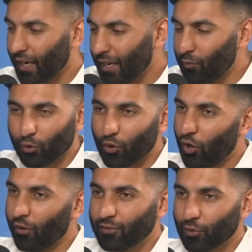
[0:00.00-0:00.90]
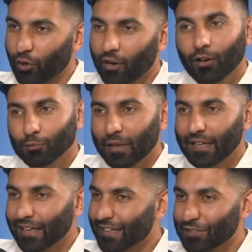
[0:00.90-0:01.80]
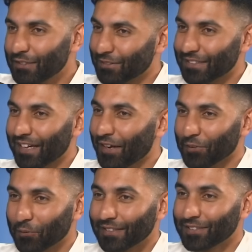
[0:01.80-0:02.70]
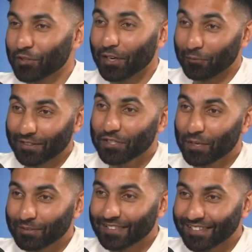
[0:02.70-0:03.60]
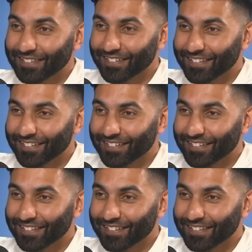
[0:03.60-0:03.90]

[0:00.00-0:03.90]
He would love to knock out as many English teams as he can on the way to try and win the Champions League.